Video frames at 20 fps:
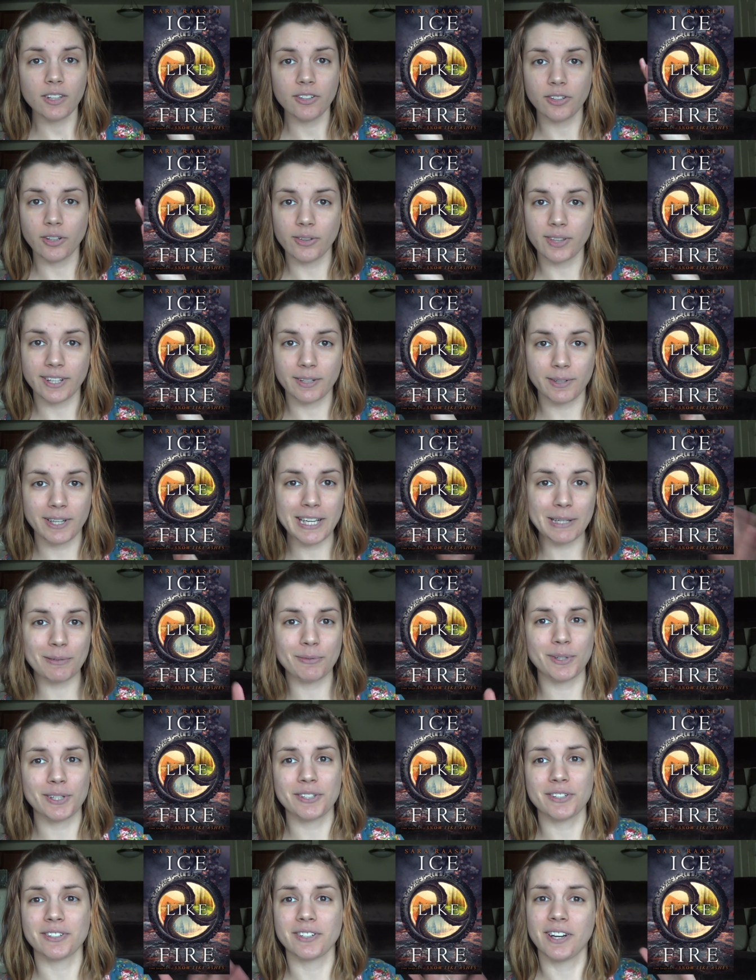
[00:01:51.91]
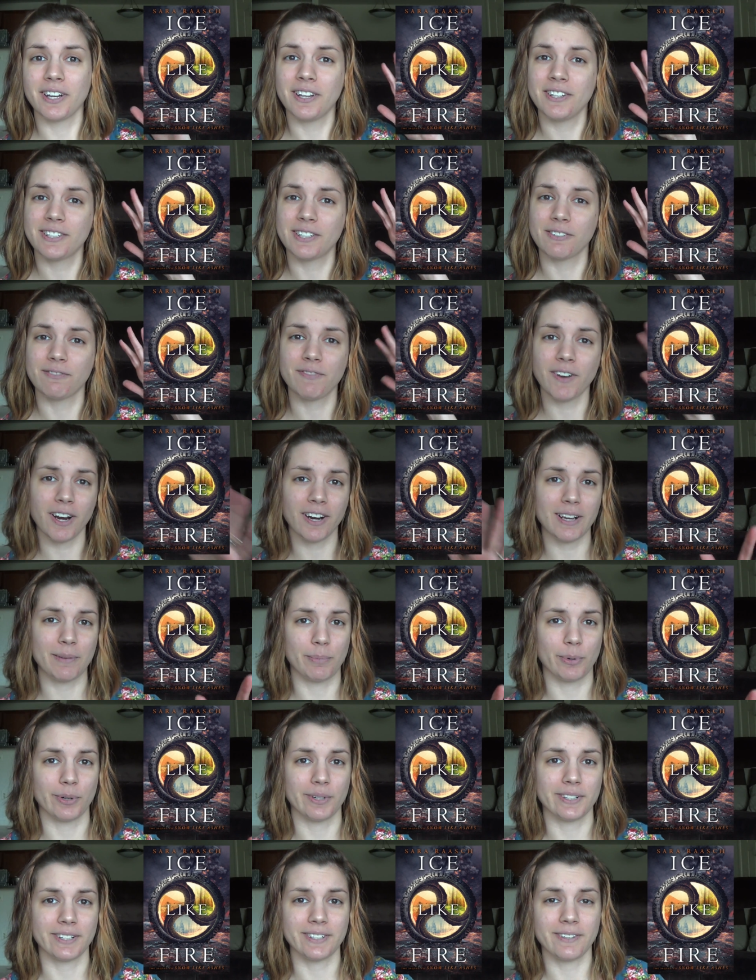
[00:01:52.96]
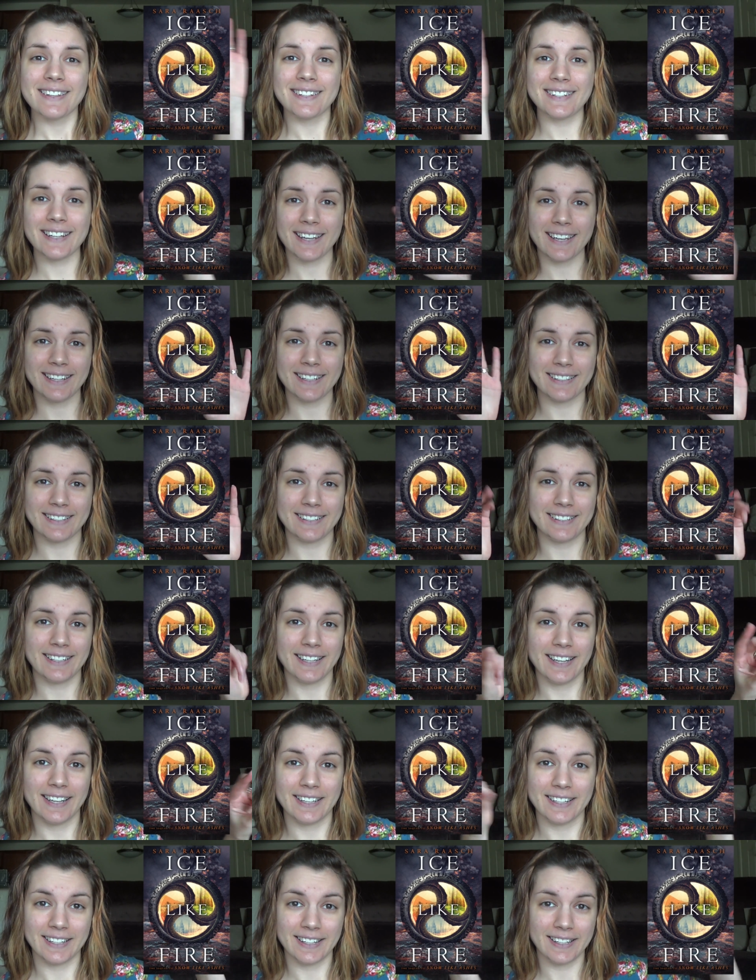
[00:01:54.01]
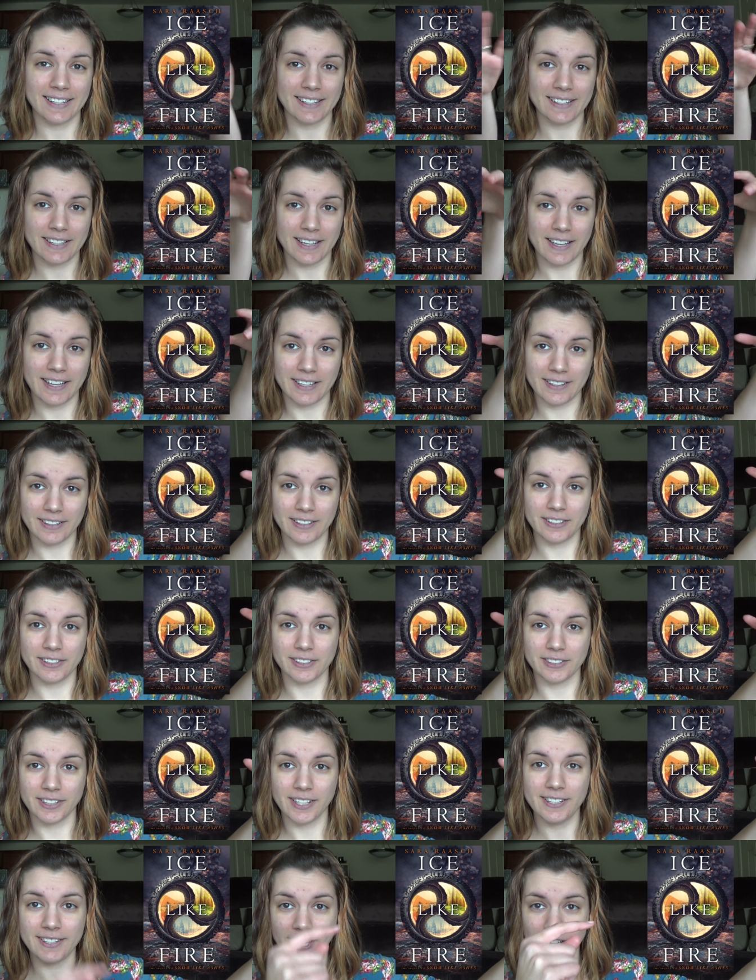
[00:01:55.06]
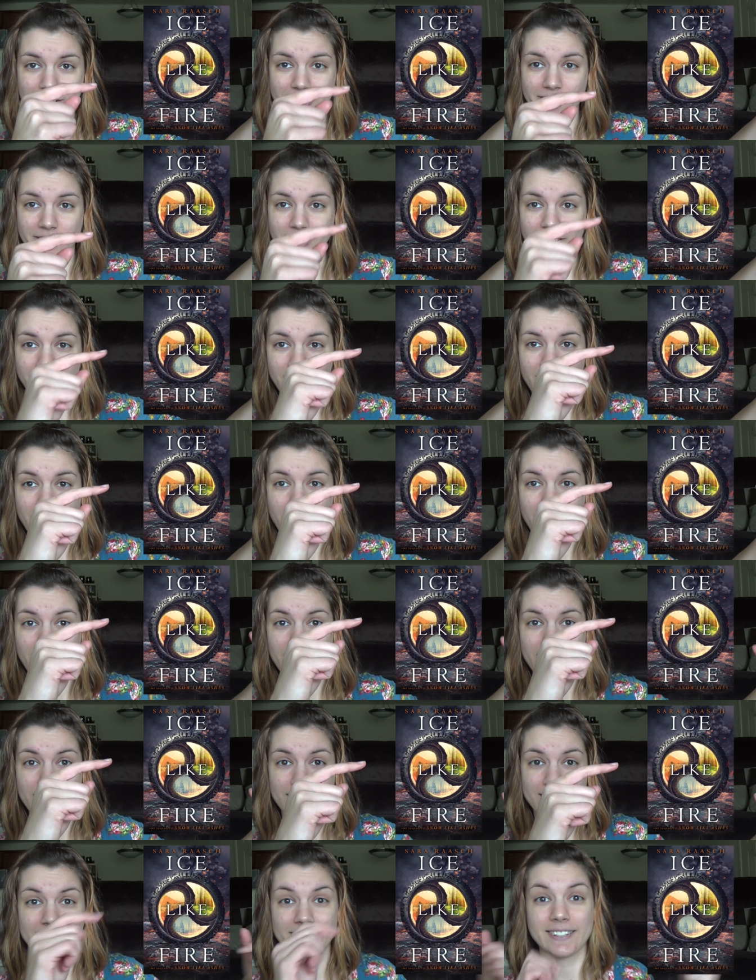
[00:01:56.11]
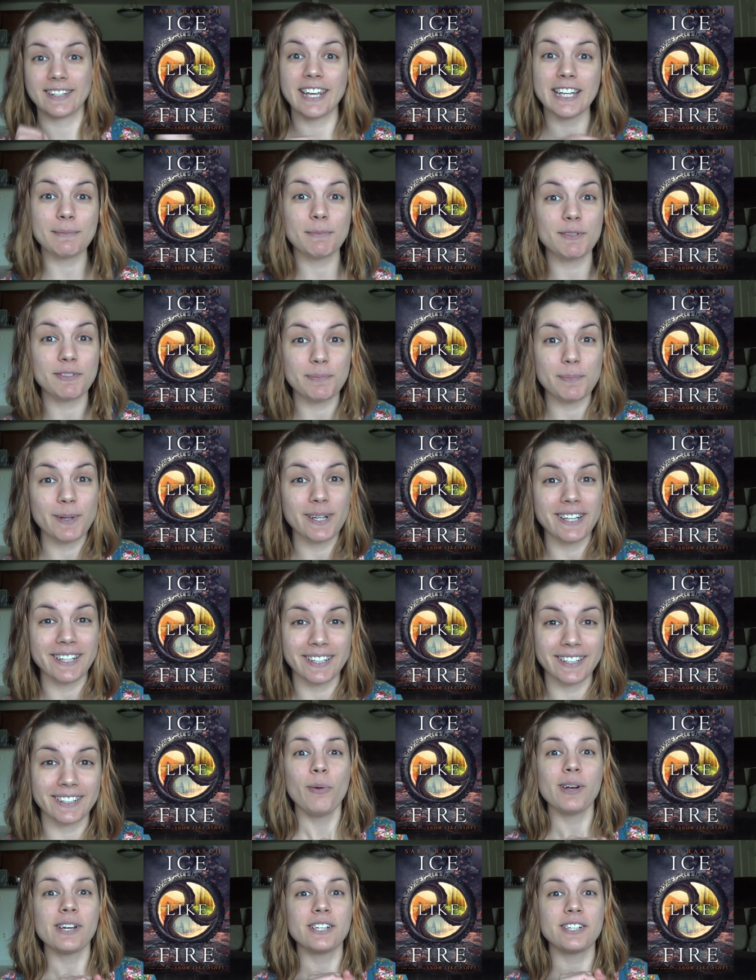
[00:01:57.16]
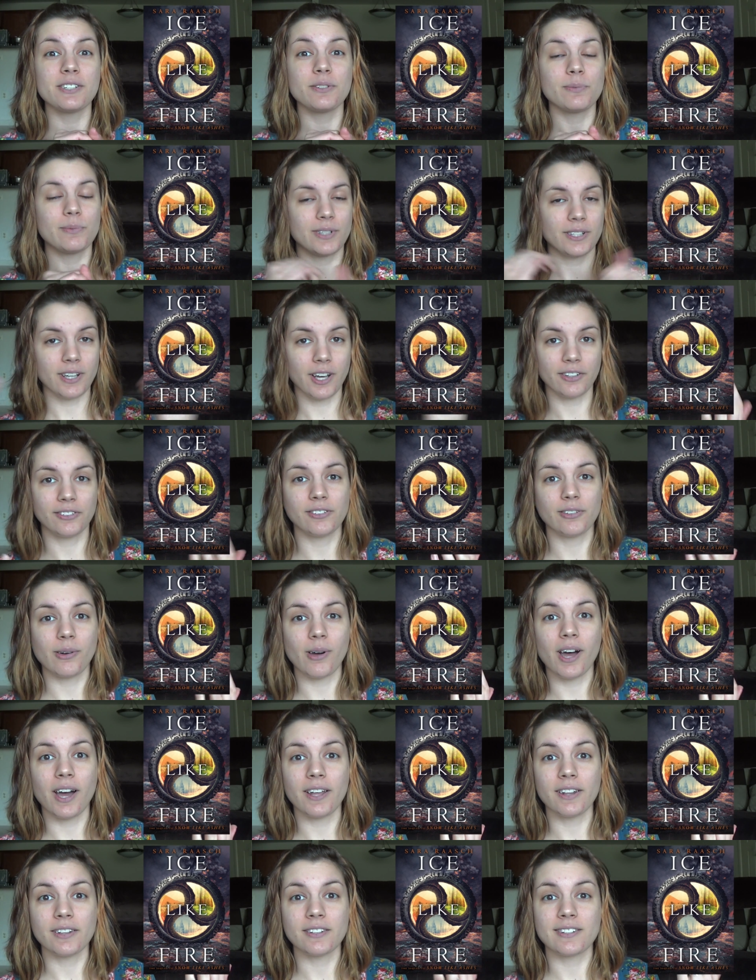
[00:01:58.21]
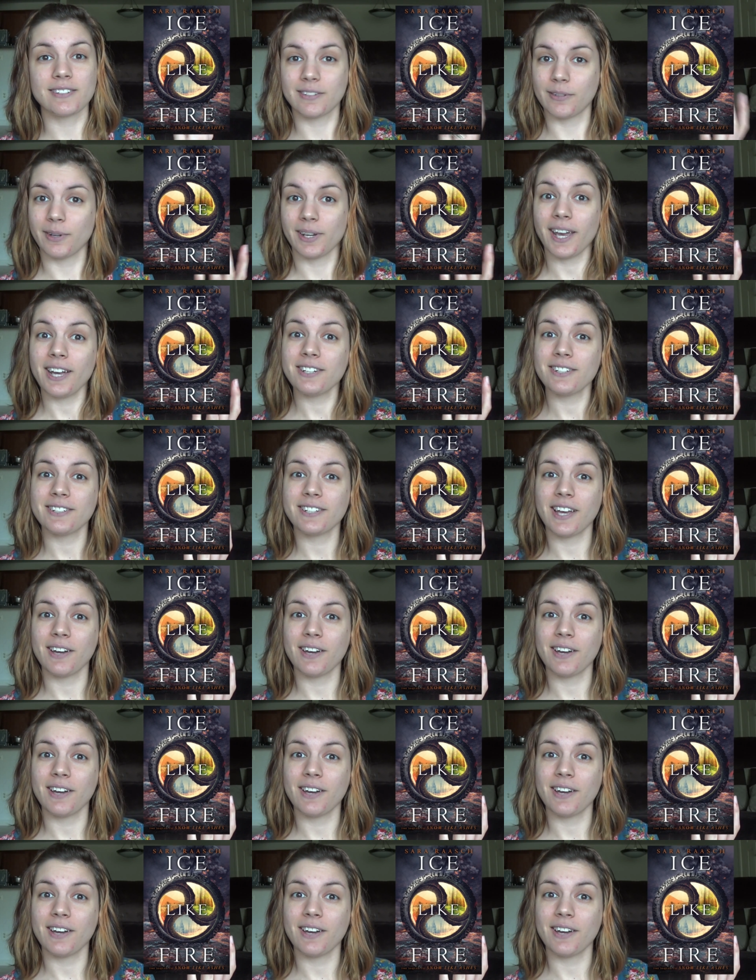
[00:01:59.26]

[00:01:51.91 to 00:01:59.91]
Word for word: So the Kingdom of Winter, still very important. The second uh, little section is the Kingdom of Spring, which was also on the Snow Like Ashes